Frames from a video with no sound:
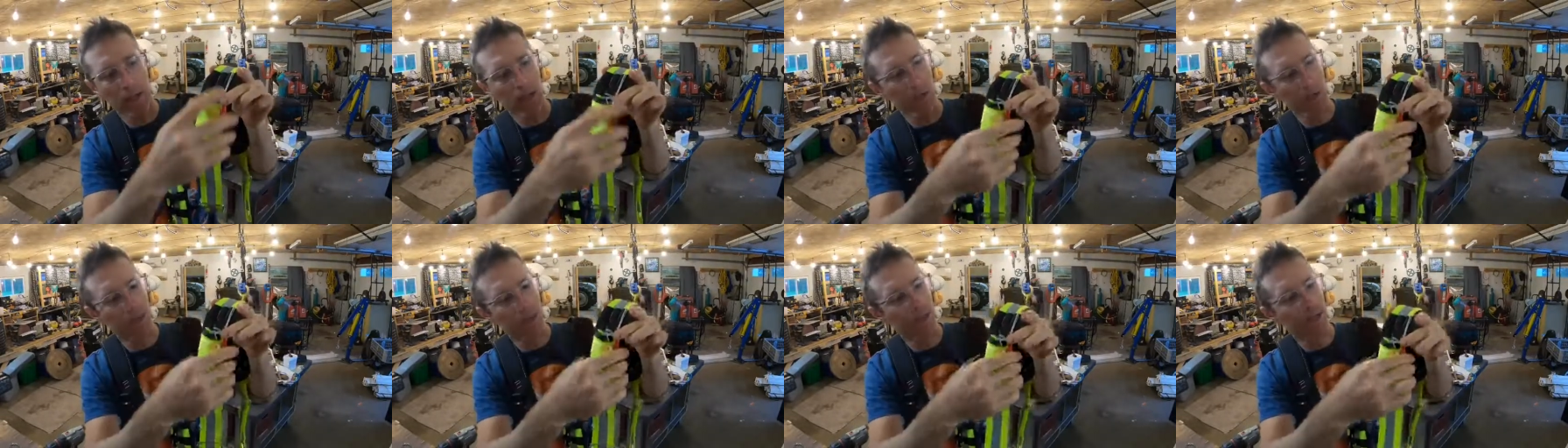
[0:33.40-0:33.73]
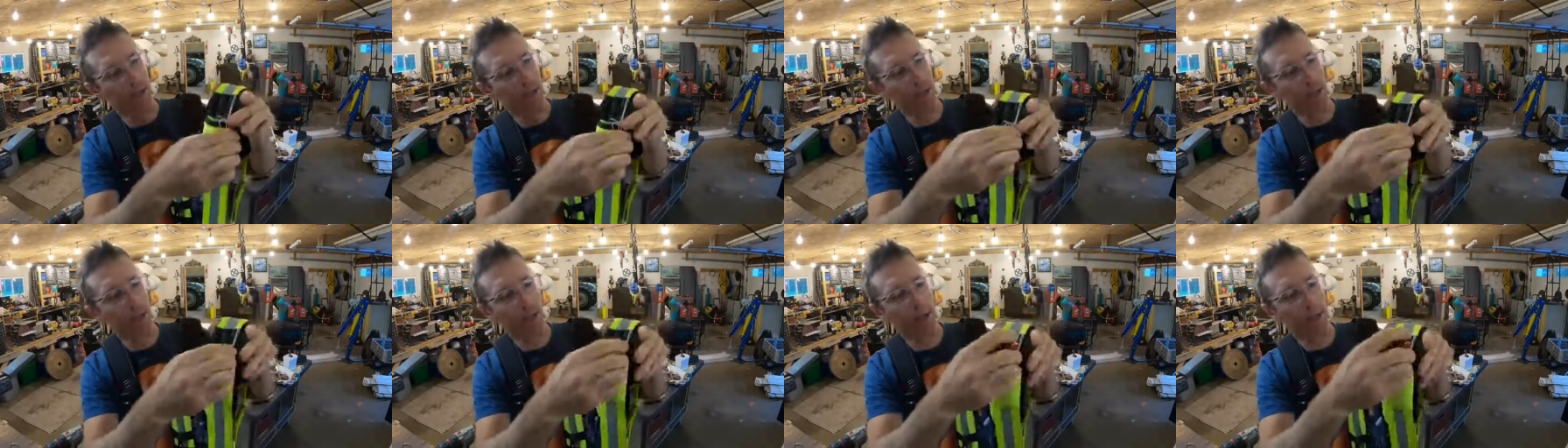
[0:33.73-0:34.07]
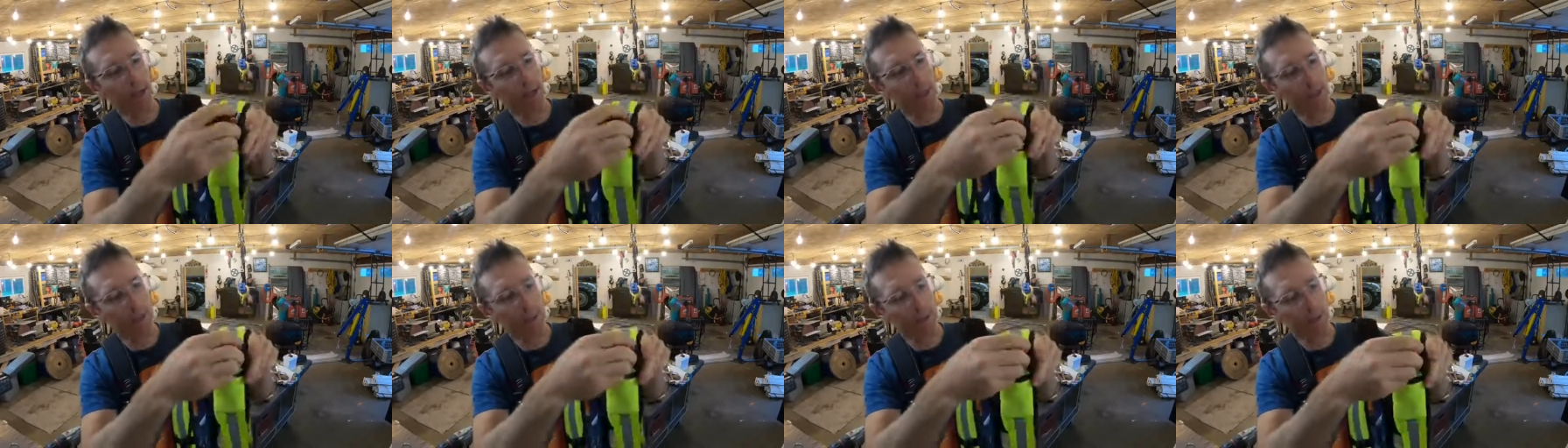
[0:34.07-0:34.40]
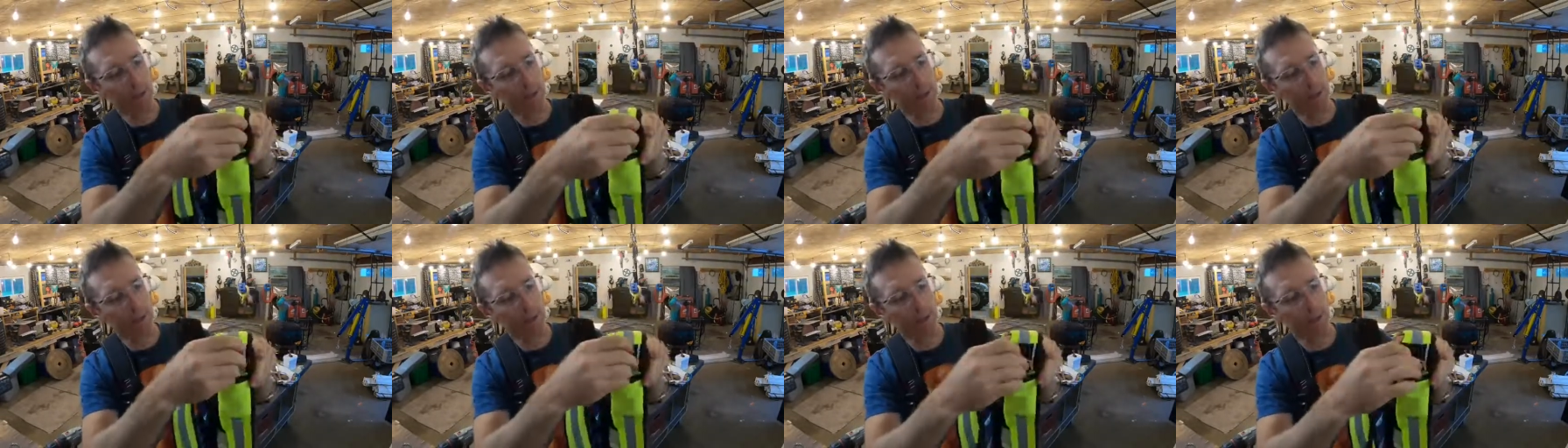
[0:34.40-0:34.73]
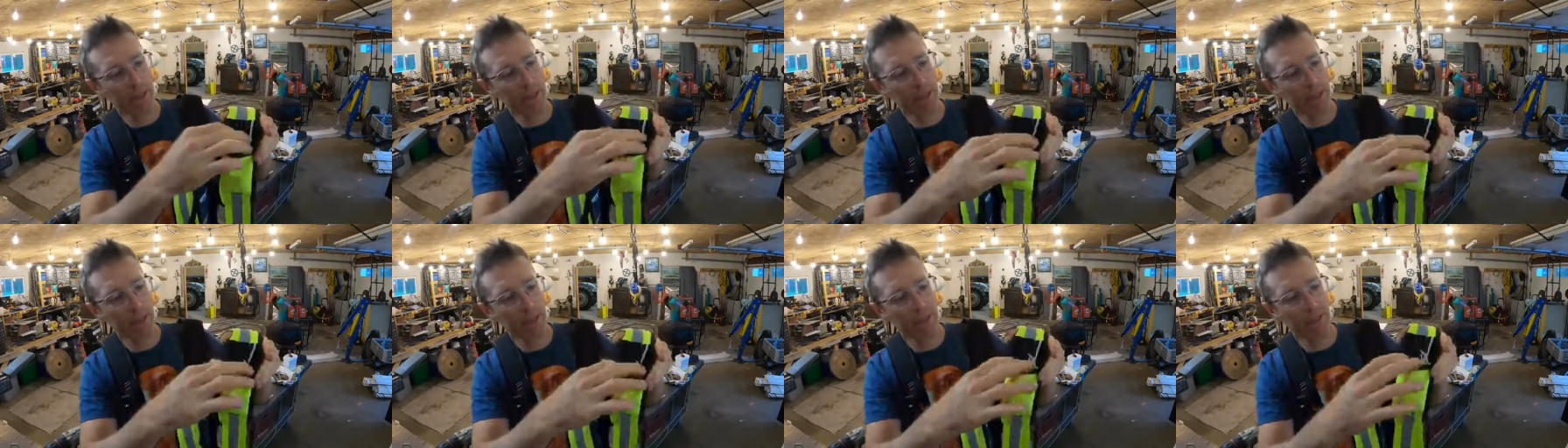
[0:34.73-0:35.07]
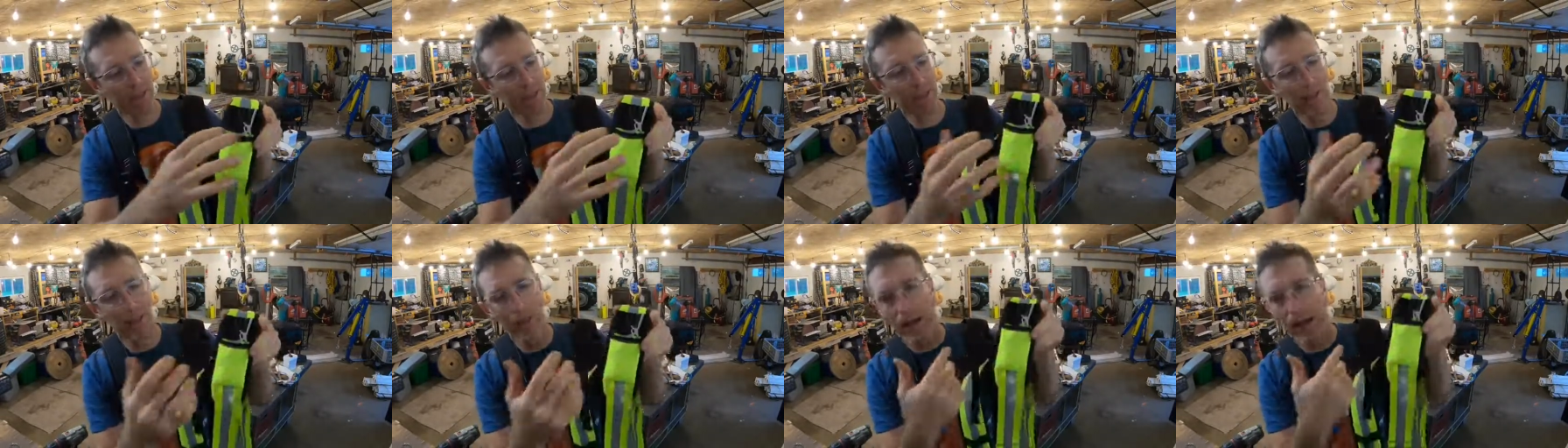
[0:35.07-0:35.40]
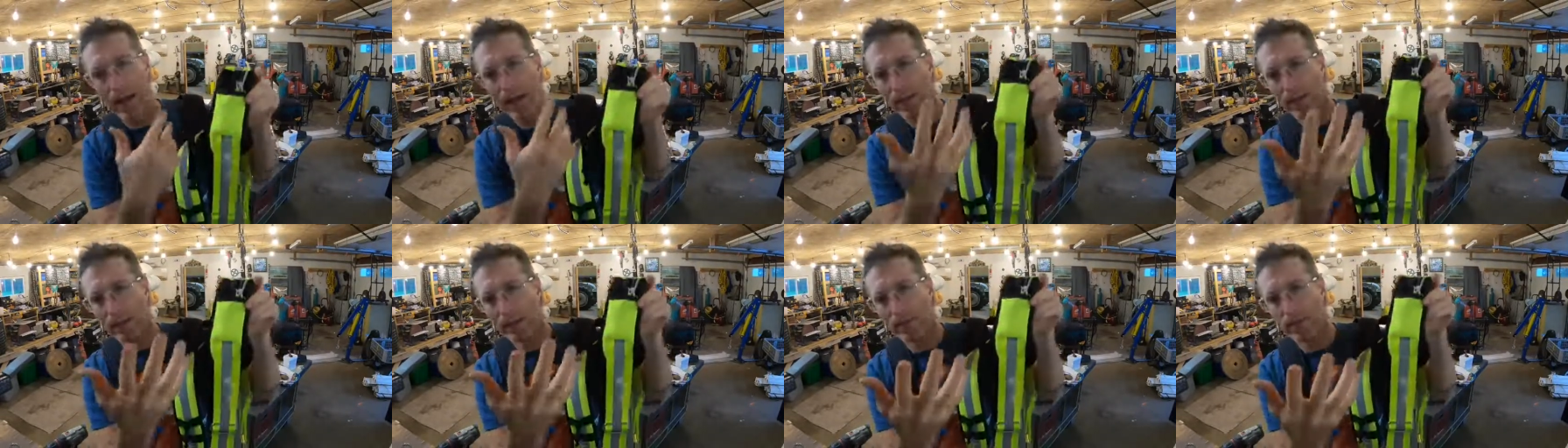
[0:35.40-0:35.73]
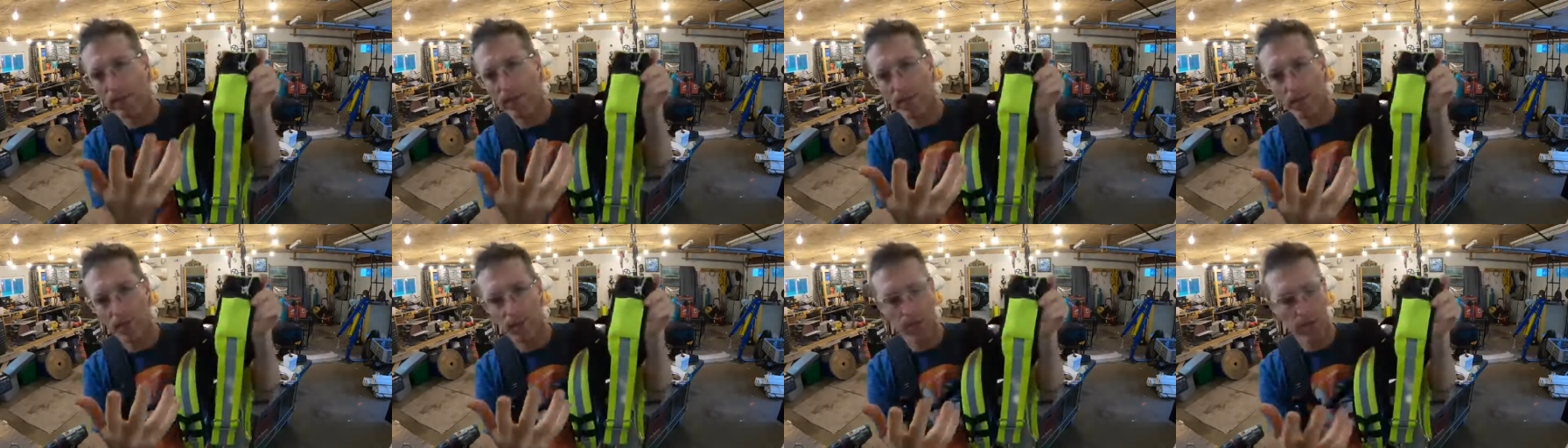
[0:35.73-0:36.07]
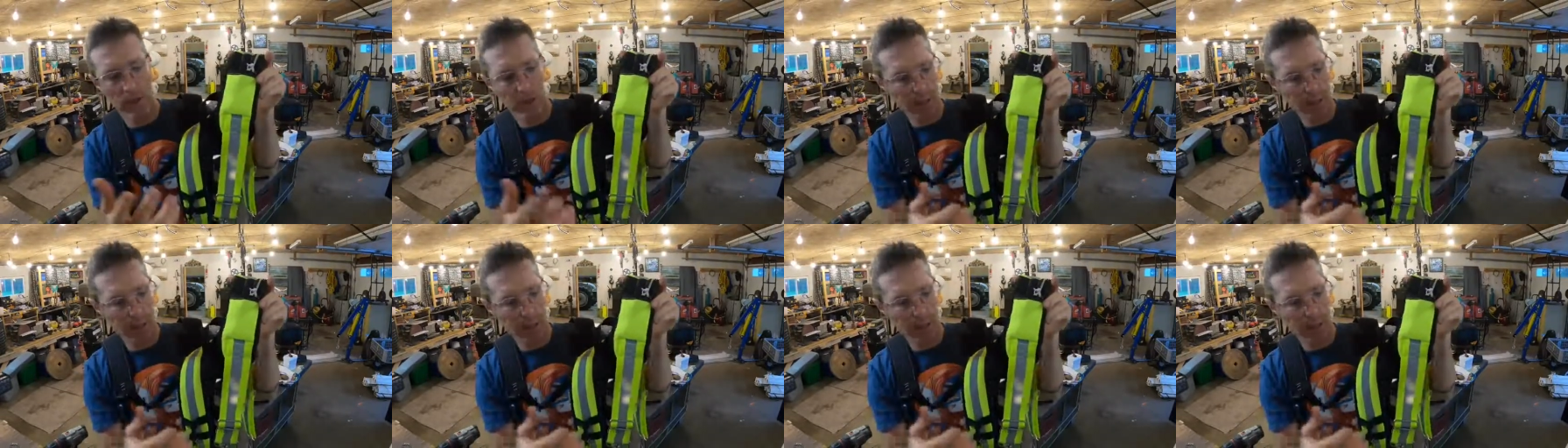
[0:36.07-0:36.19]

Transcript: over here. I keep my whistle in it. I use these for tree